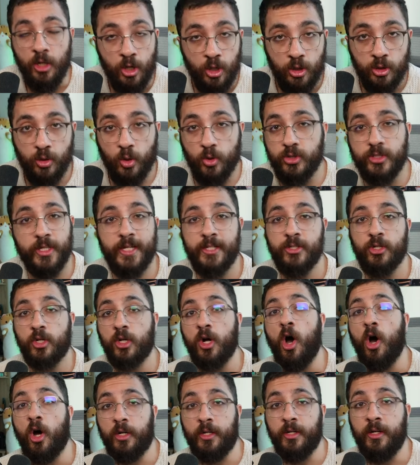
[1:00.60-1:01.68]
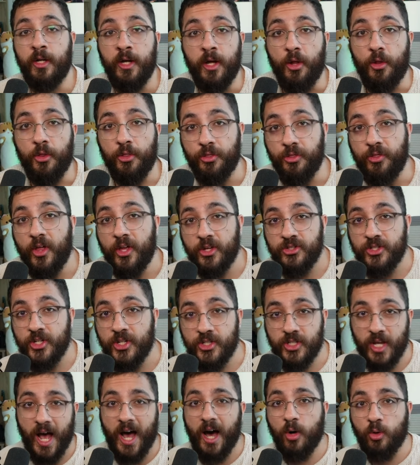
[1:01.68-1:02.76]
those days are gone. This
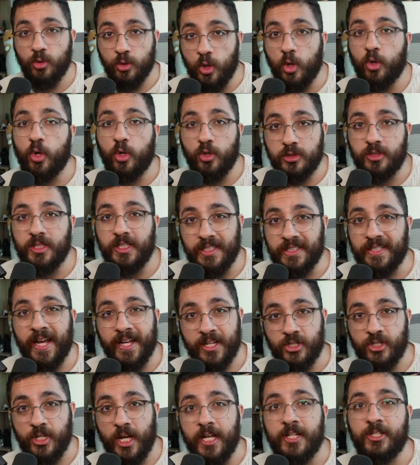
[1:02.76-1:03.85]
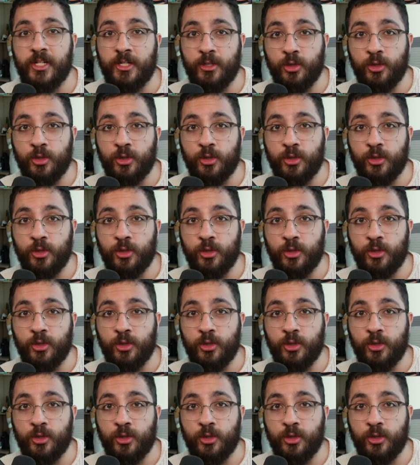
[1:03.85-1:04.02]
is how loyalty test is in